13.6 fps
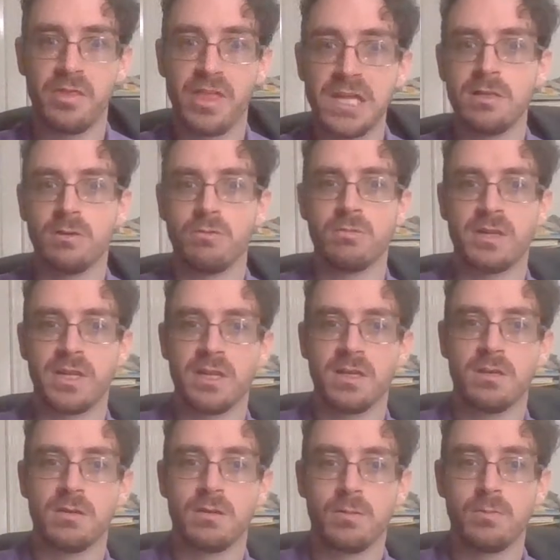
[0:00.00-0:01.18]
they don't get,
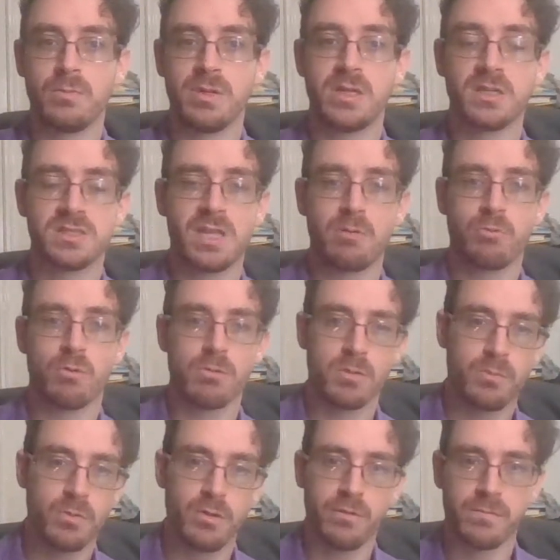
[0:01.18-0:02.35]
because they were
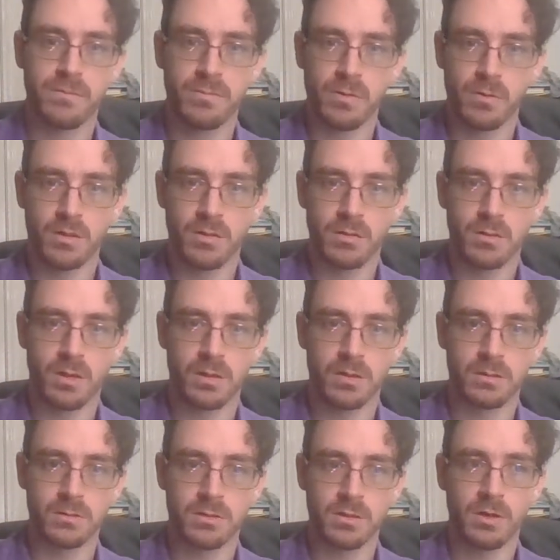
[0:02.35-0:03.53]
removed from the
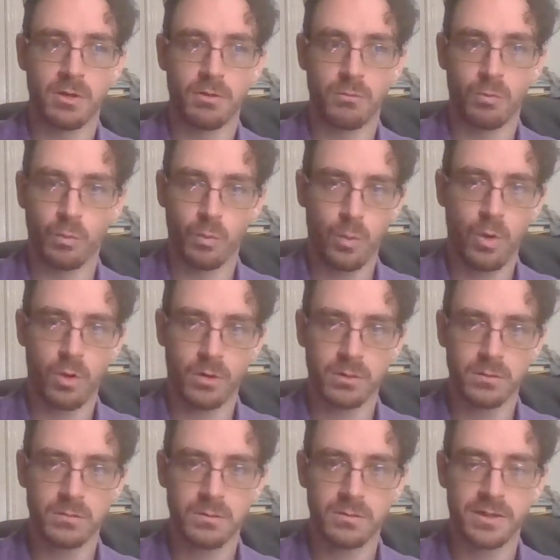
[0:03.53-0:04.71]
war,
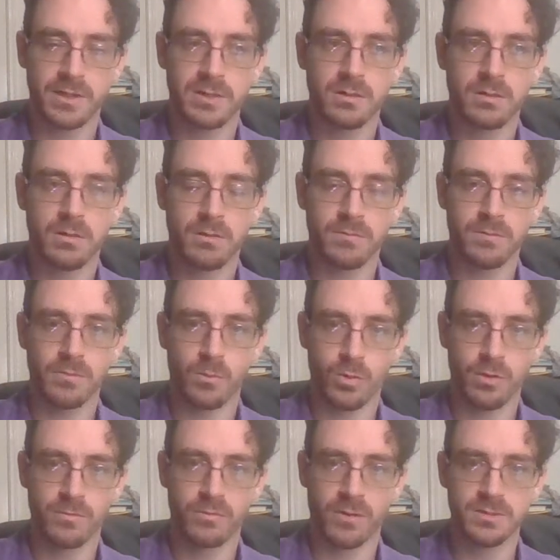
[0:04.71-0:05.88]
right, from the
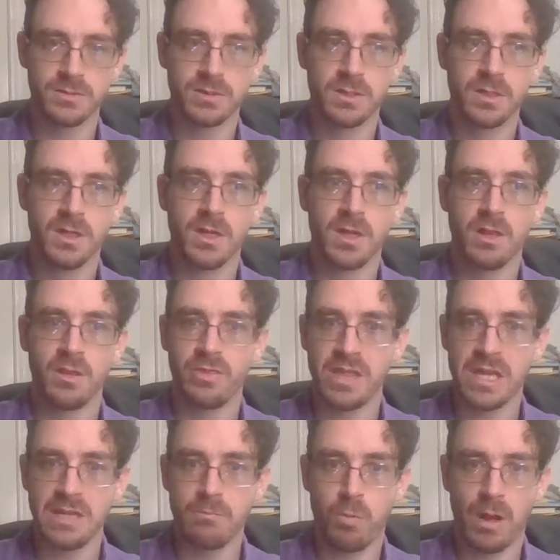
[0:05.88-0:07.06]
war front.
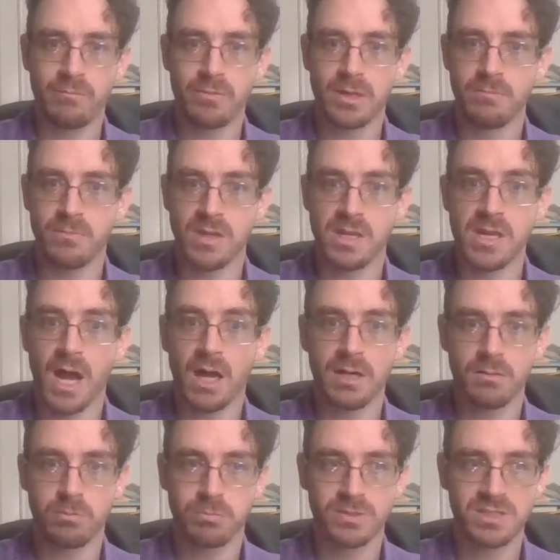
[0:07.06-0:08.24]
They wound up not
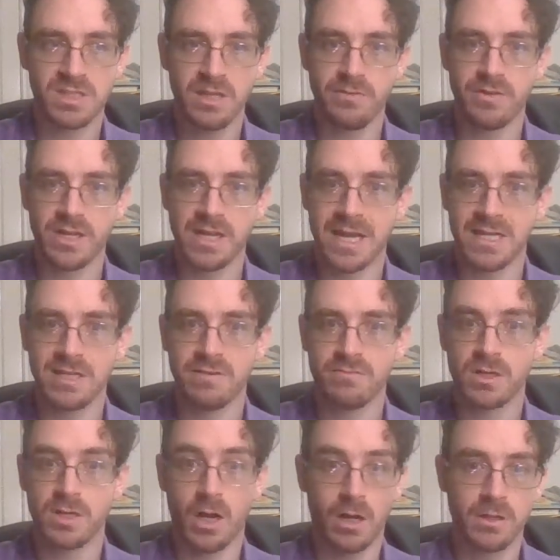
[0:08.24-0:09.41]
receiving any of the
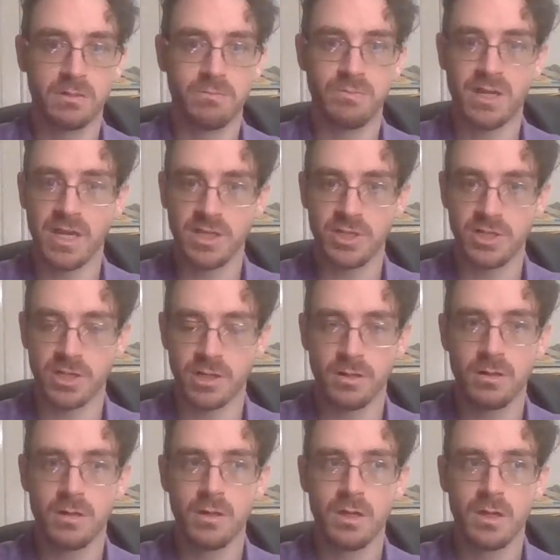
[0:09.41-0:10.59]

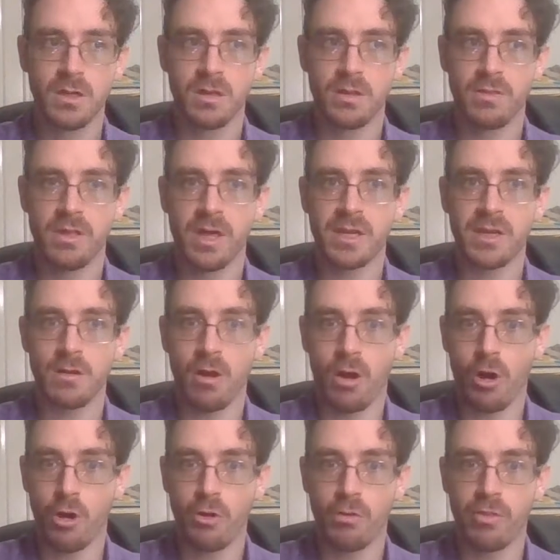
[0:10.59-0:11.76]
condemnation that
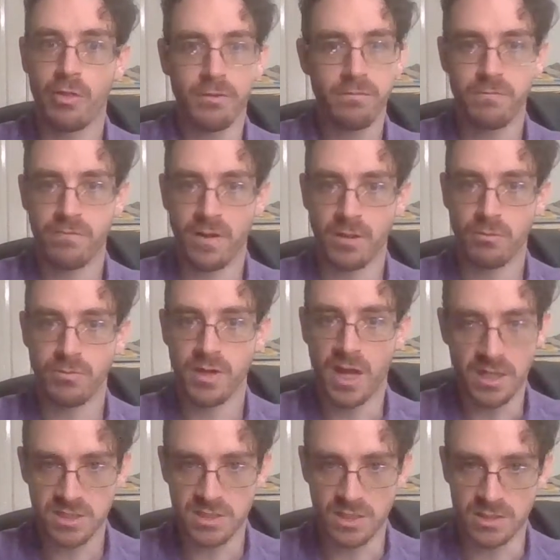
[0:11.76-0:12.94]
all their fellow
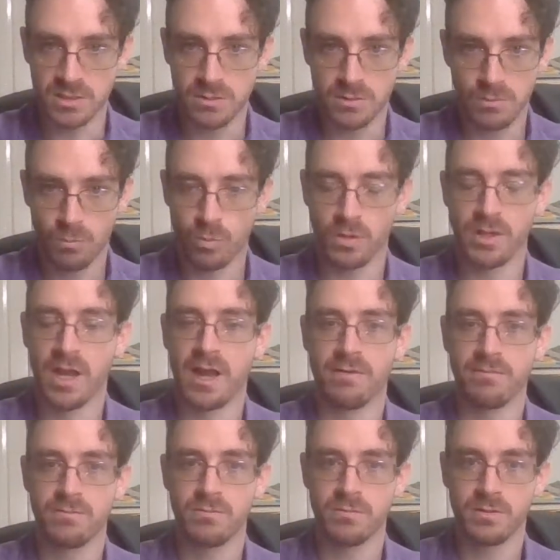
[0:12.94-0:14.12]
Nazis would have.
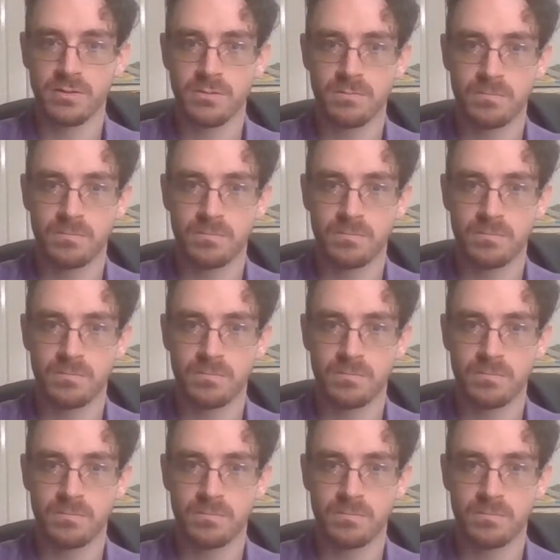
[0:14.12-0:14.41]
Right?